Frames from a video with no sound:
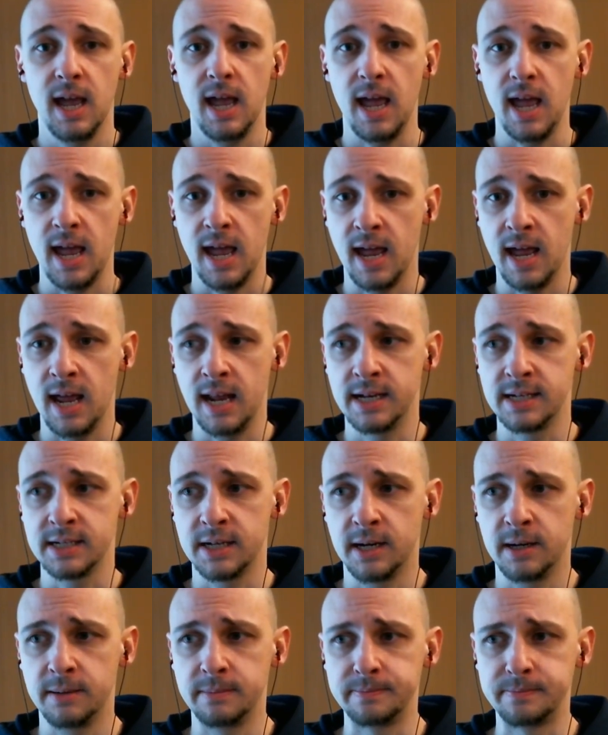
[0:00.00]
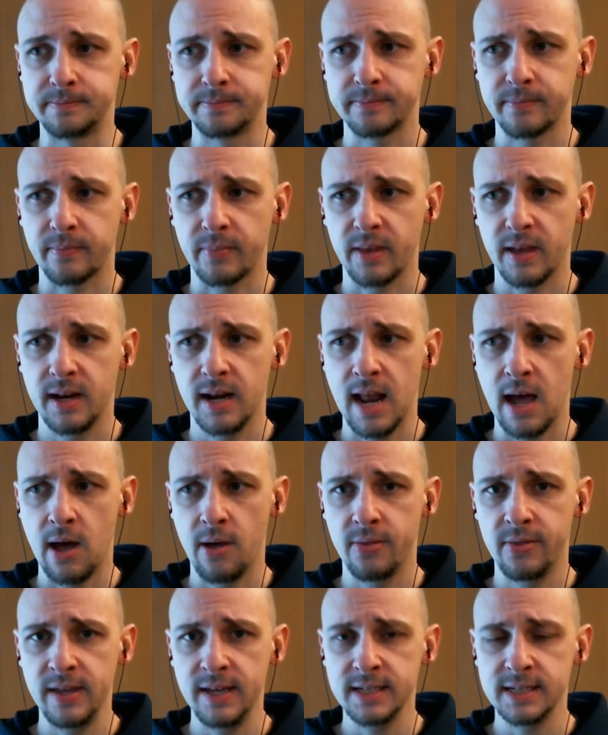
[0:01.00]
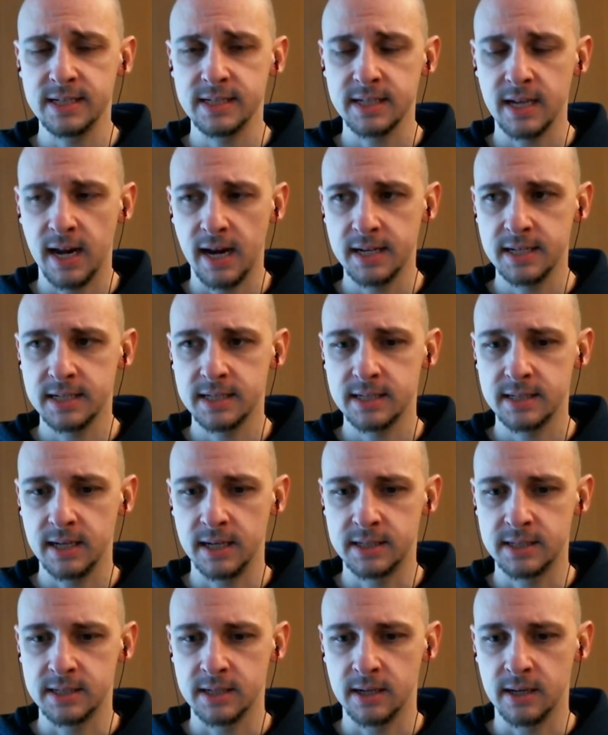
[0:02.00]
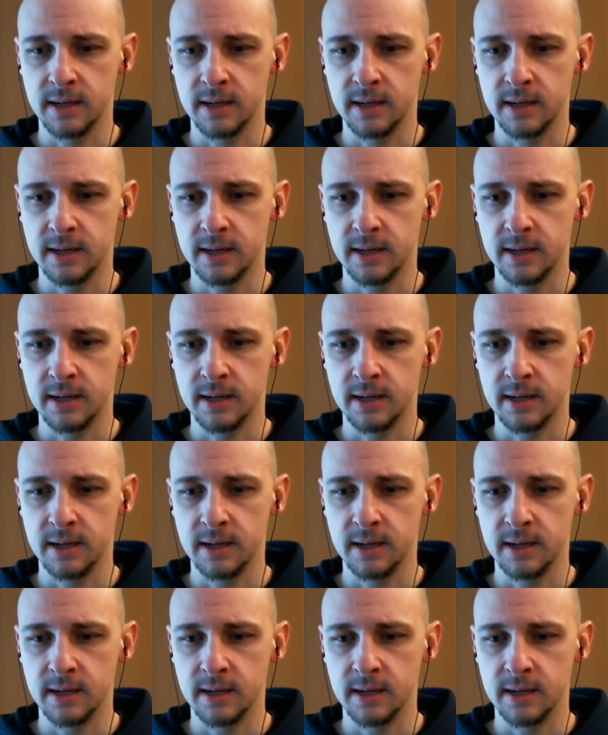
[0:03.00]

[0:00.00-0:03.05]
and now these sites, it's